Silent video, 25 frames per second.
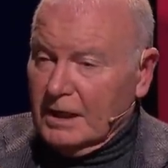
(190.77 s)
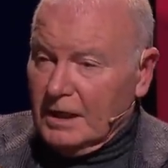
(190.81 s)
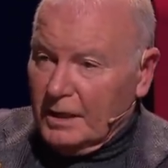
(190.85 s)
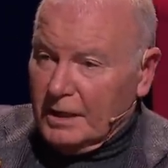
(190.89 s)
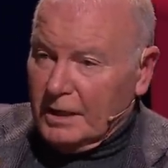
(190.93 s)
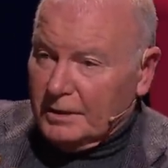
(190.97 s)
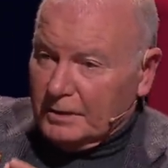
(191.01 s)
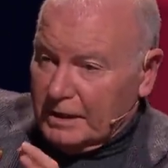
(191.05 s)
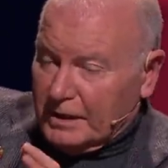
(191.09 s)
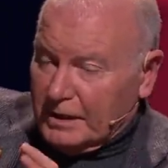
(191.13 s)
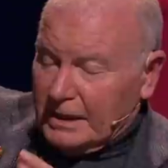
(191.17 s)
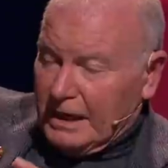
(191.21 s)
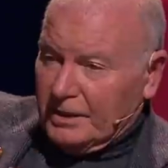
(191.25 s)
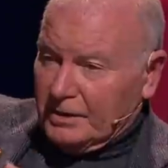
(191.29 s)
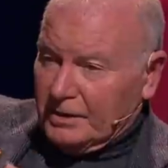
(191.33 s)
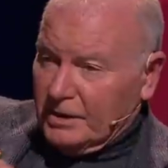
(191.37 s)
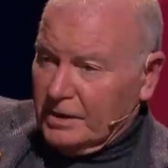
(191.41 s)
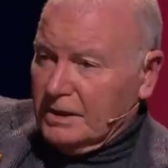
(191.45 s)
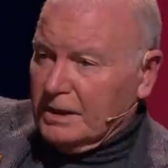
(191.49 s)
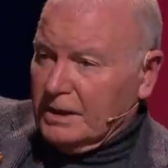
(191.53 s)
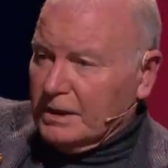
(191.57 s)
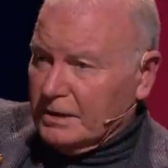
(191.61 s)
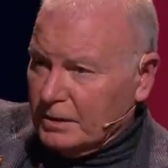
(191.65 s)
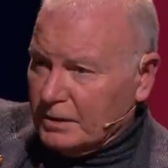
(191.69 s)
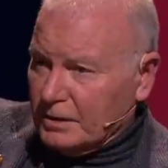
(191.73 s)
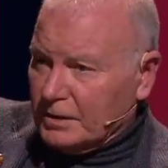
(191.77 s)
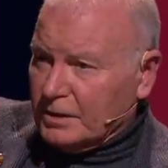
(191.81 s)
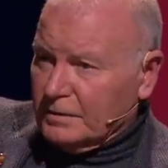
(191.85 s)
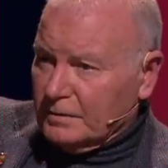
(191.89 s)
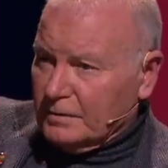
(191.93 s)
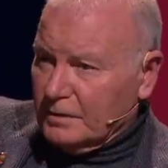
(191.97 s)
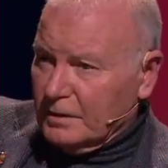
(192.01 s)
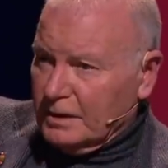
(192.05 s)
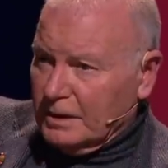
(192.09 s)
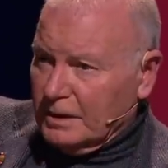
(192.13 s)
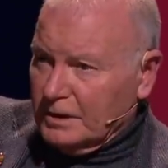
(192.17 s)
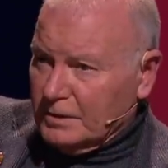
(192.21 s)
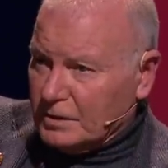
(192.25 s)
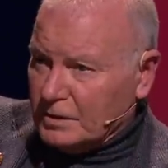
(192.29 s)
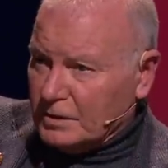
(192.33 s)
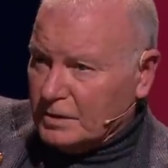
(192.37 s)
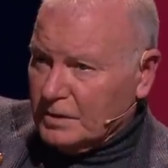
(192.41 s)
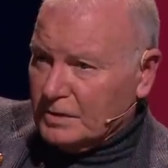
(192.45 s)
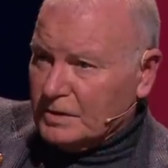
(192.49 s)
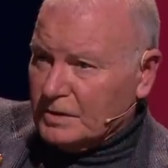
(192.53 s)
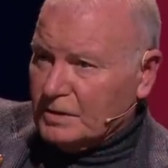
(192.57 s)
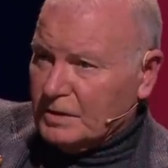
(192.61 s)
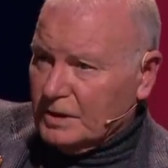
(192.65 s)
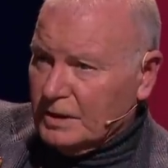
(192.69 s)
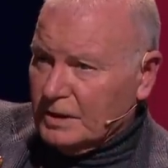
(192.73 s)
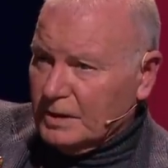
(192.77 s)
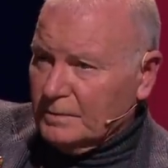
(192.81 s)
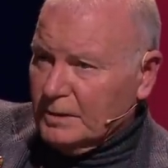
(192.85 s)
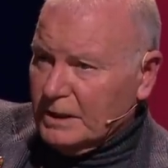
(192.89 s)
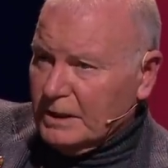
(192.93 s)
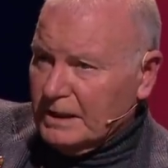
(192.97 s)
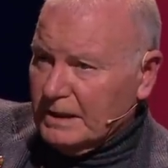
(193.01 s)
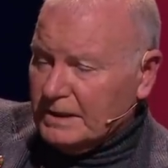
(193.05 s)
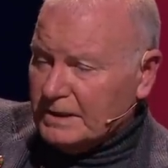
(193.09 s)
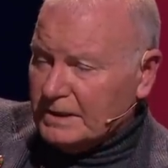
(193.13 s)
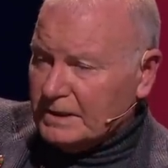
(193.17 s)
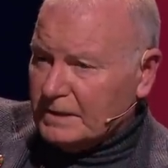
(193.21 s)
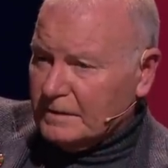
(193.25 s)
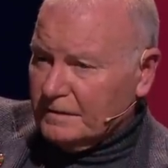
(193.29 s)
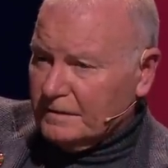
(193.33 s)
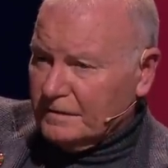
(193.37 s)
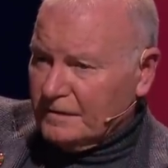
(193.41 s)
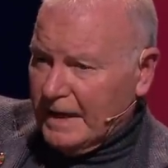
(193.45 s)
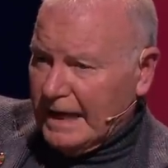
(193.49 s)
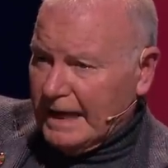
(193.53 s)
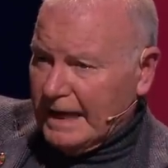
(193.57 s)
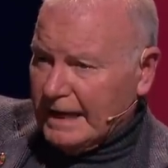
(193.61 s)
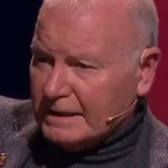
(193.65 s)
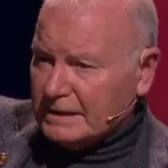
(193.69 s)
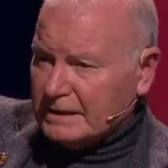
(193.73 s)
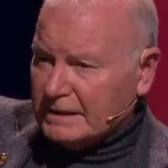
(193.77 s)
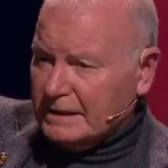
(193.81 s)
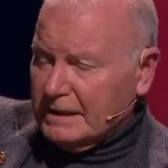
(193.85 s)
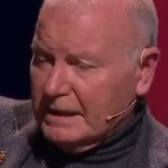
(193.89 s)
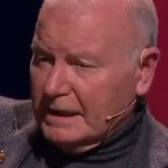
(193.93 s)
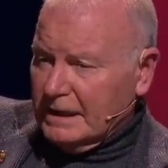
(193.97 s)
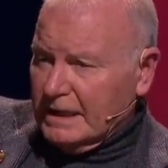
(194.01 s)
And the other thing that is concerning me is the fact,